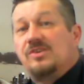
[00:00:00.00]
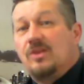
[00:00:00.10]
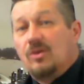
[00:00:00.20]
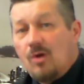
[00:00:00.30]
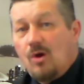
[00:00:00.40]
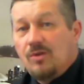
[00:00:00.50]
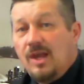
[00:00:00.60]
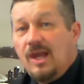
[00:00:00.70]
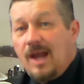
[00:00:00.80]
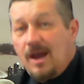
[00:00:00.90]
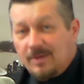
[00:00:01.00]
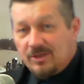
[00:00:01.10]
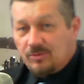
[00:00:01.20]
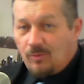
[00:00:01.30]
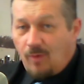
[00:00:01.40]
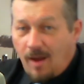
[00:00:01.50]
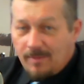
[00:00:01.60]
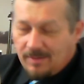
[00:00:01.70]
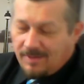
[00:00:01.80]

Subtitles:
in the growth and how much we're robbing them?